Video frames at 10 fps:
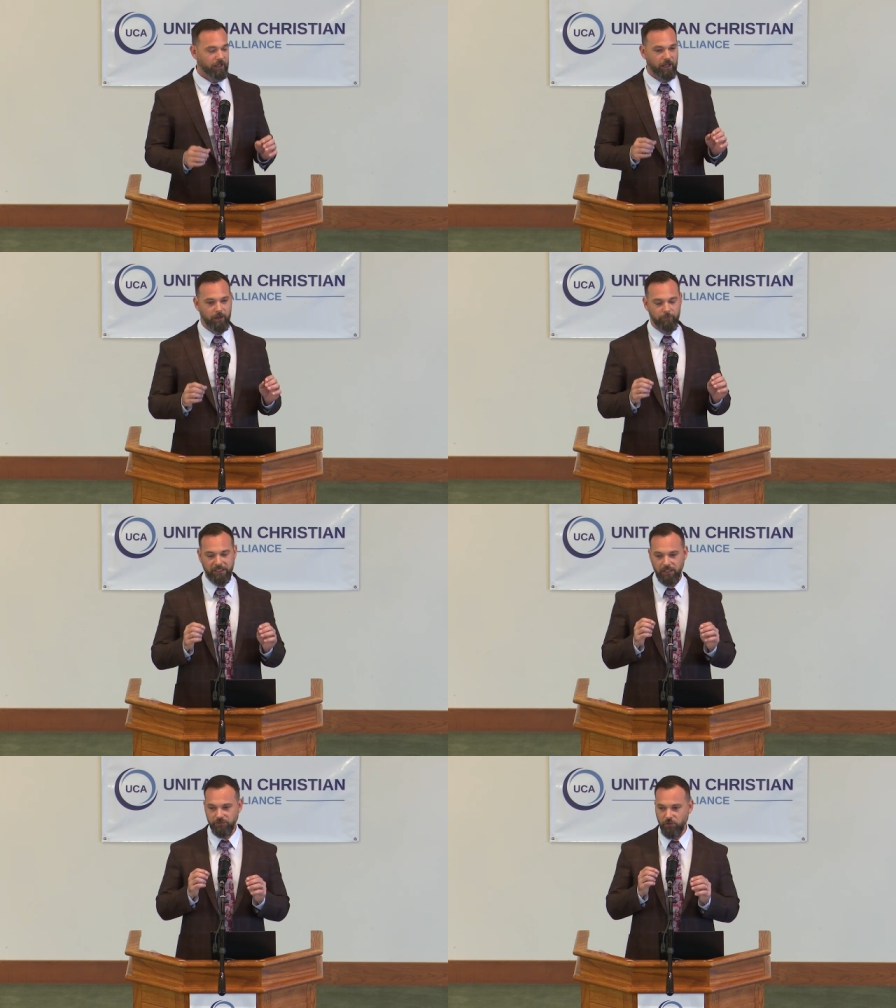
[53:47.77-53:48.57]
uh,
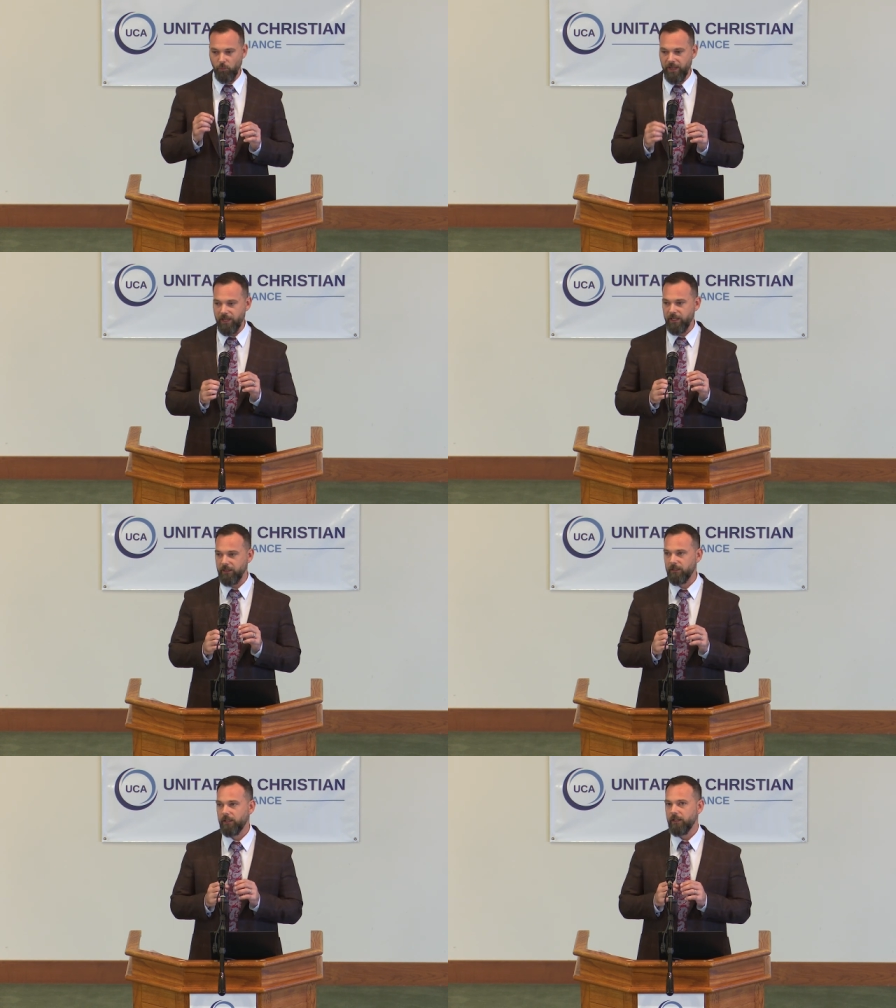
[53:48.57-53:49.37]
because the
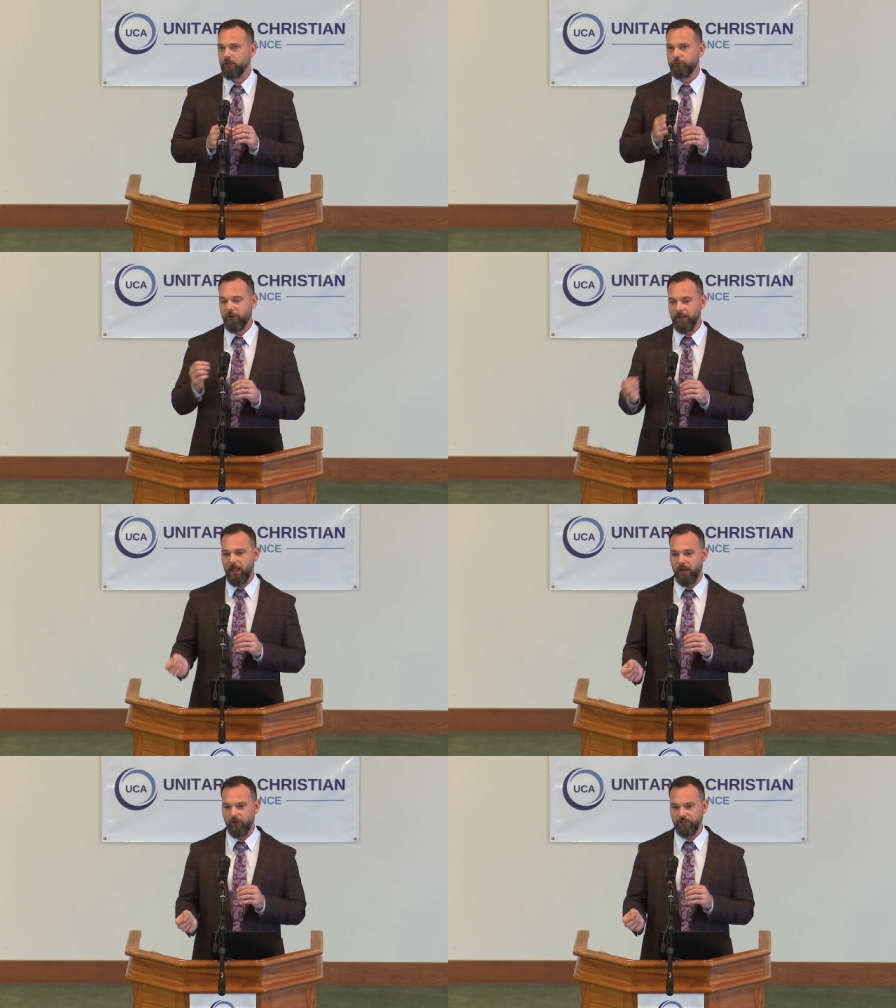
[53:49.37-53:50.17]
way you fight
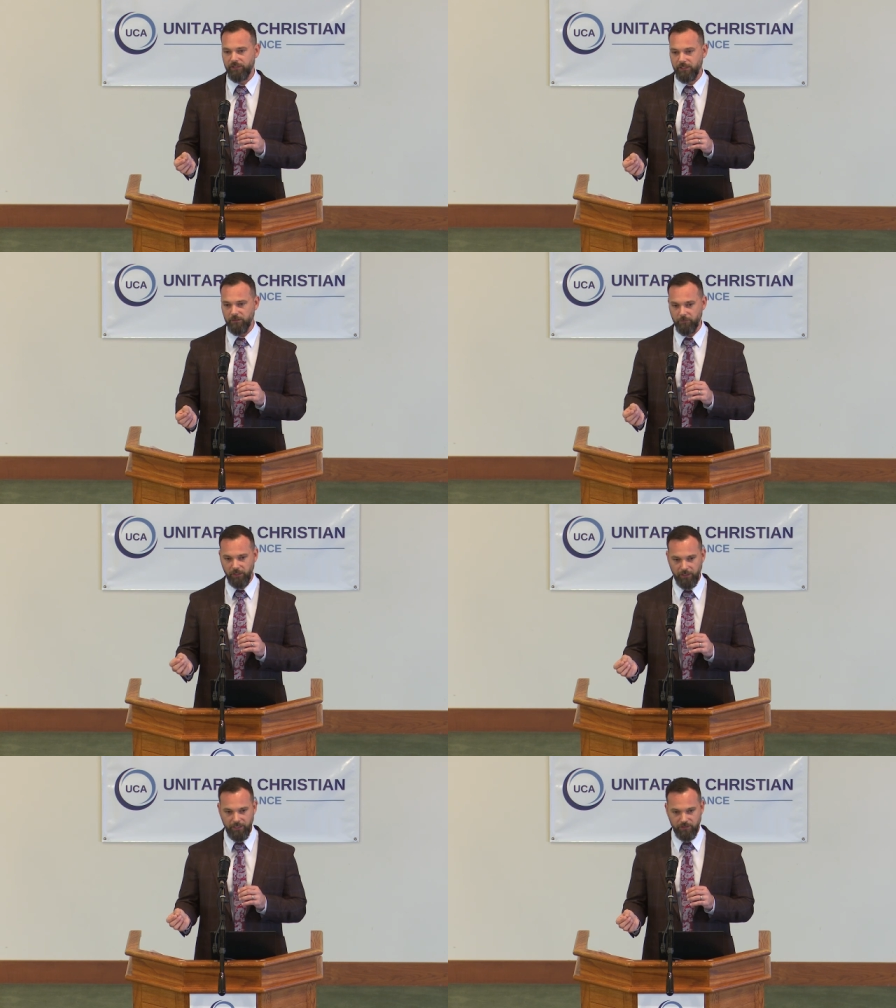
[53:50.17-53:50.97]
heresy in the
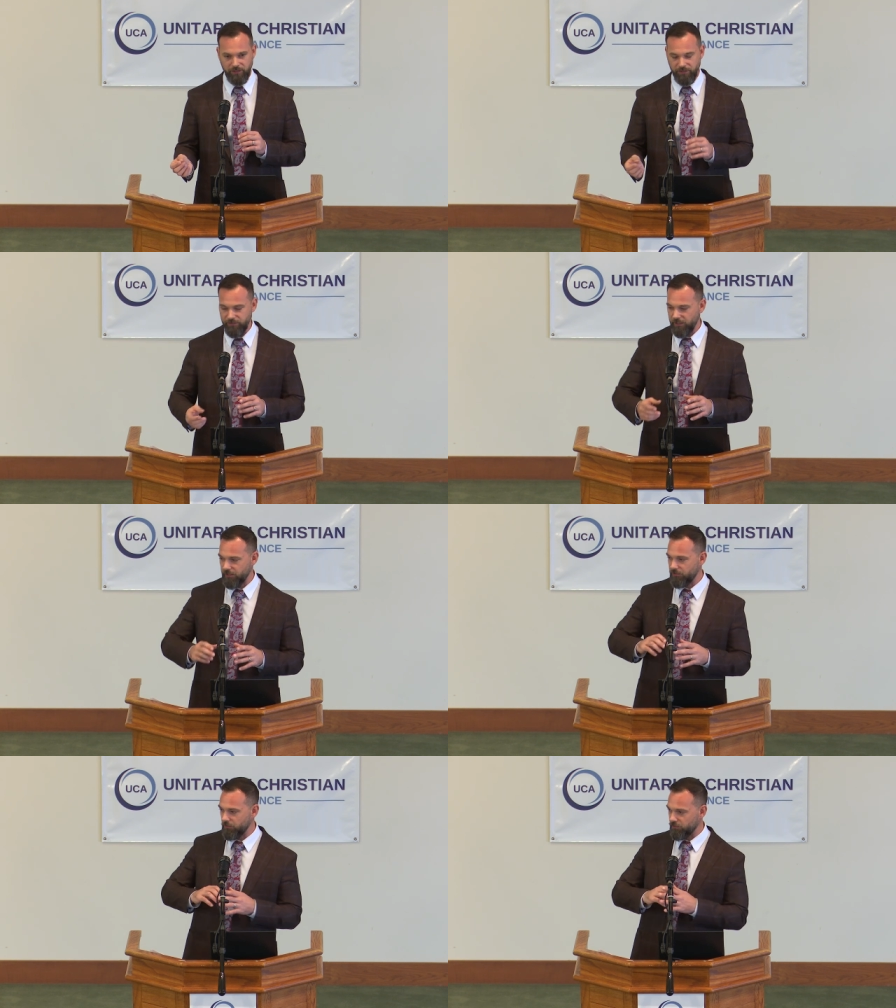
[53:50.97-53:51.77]
Middle Ages
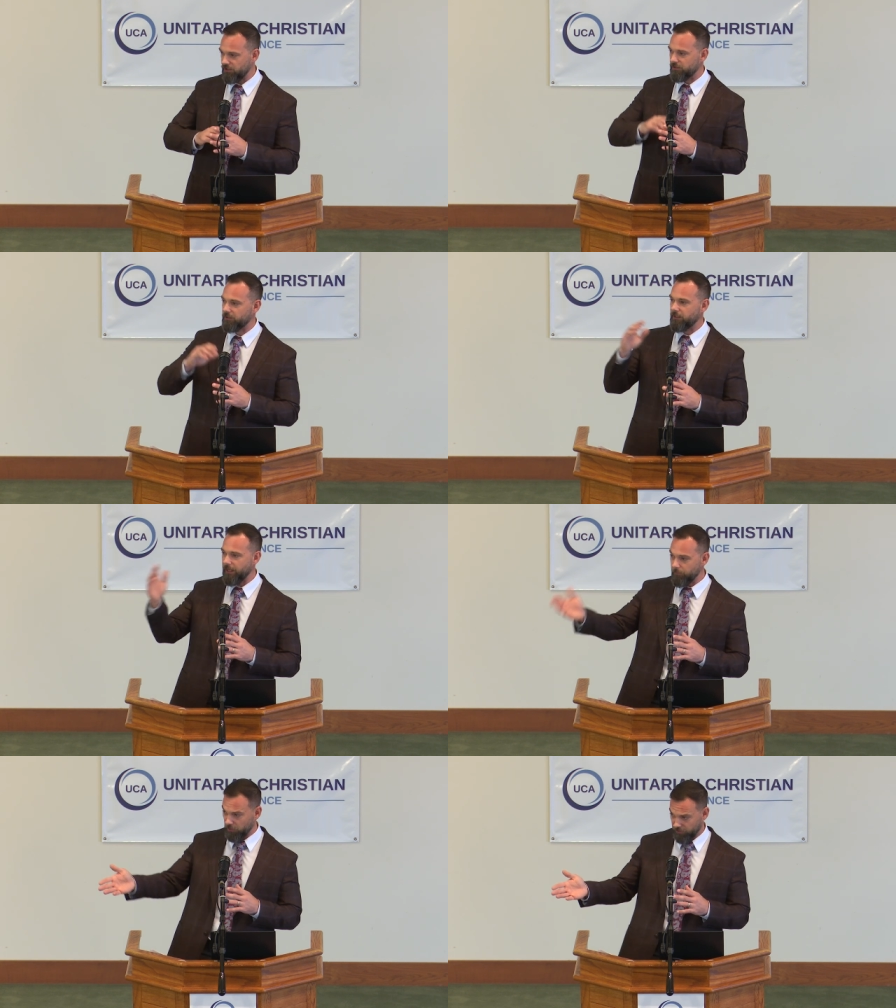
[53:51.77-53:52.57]
is you just
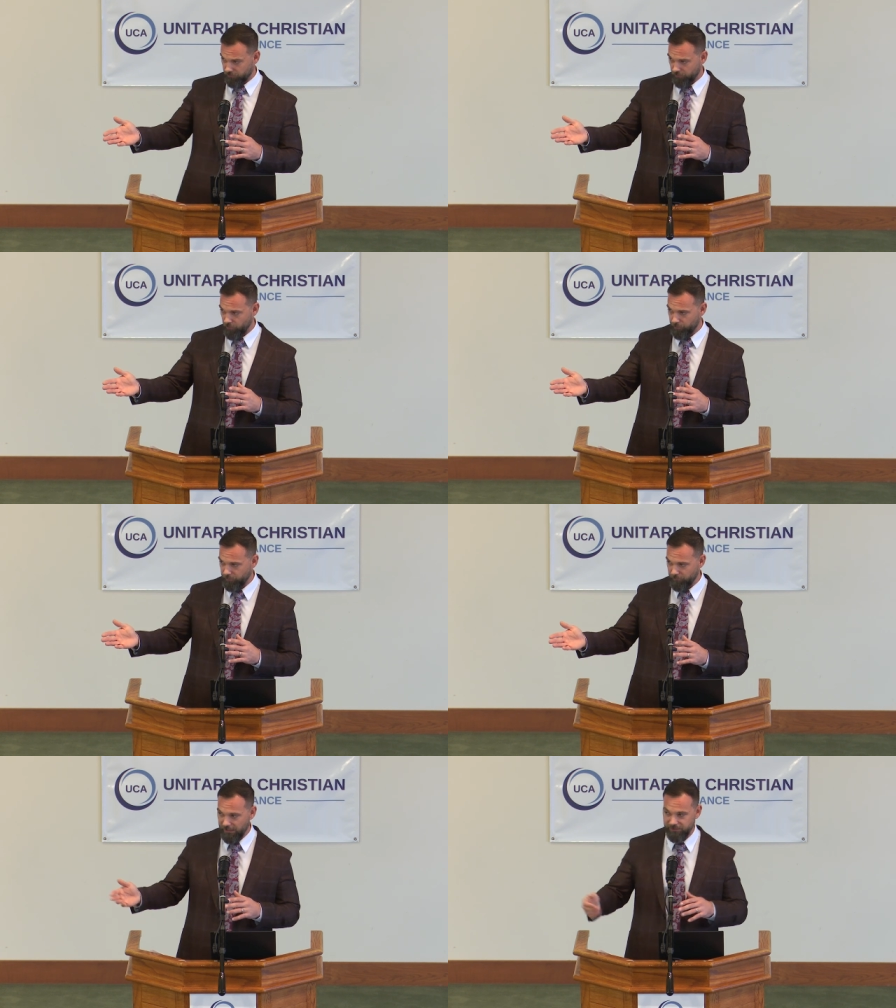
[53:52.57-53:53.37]
label a
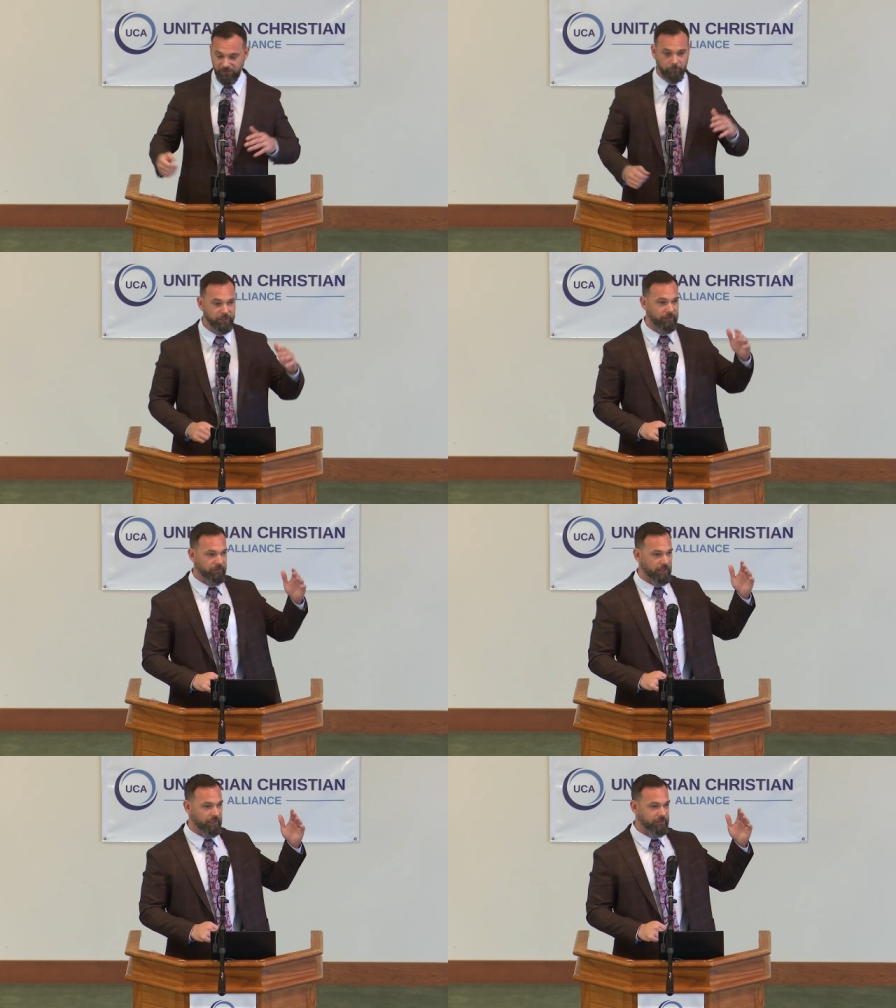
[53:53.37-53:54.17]
group by somebody
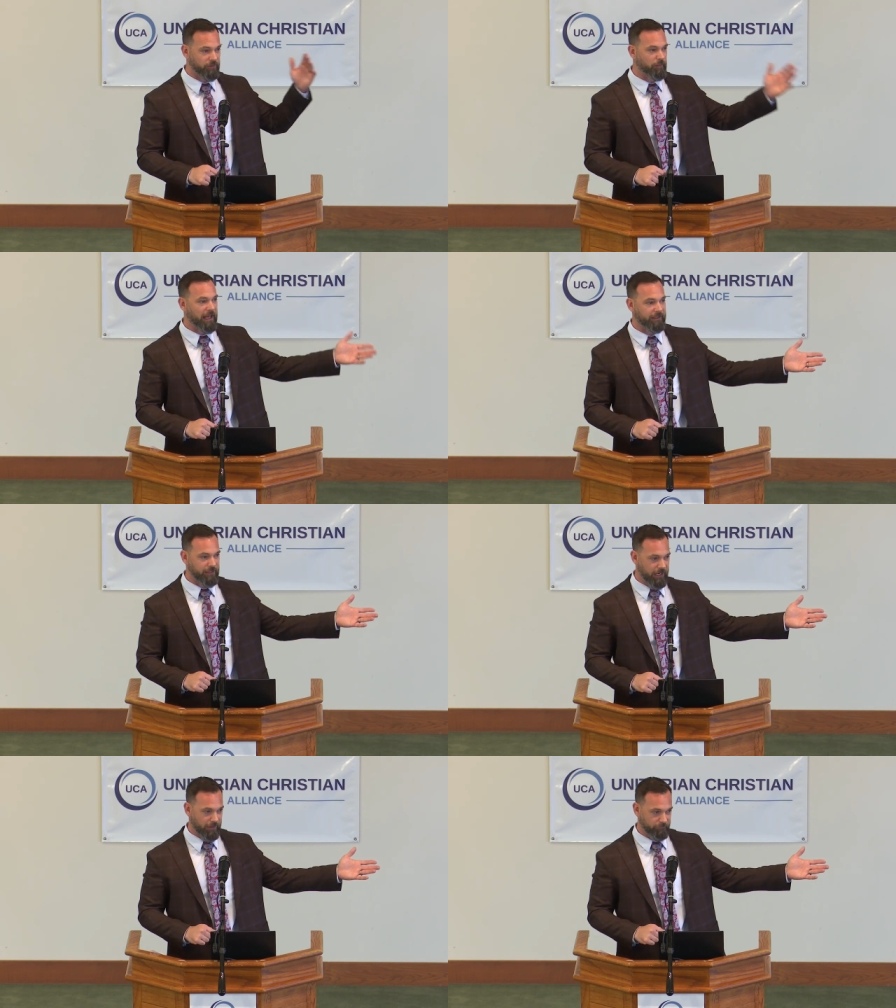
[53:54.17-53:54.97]
that is a bad
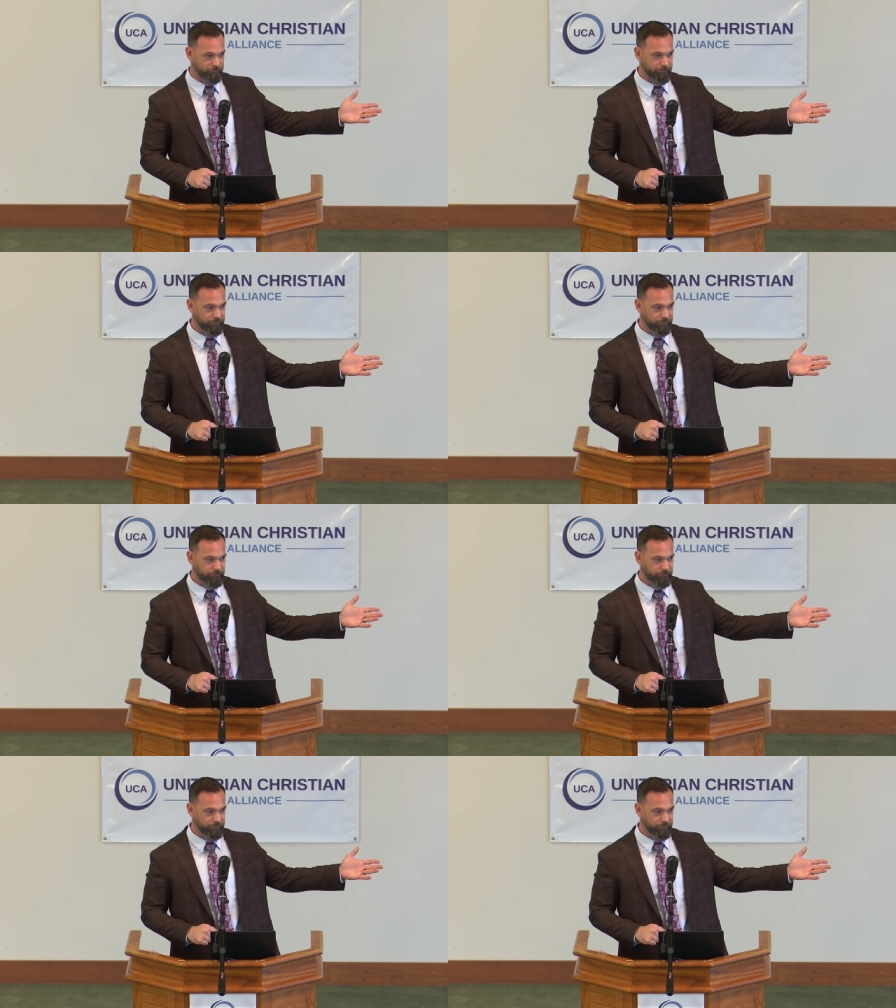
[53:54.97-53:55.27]
name